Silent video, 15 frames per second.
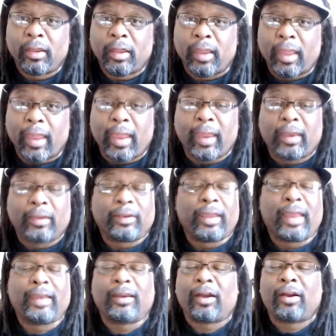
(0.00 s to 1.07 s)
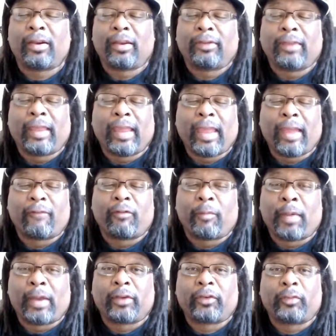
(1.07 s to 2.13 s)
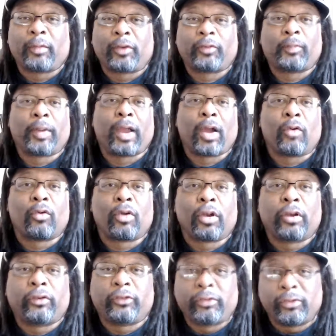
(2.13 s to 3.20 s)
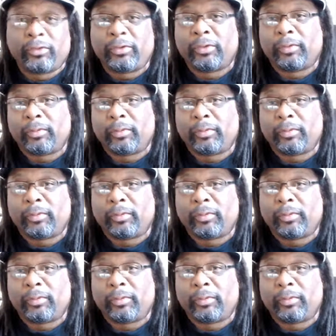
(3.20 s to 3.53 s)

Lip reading: And they have about as much power as you do.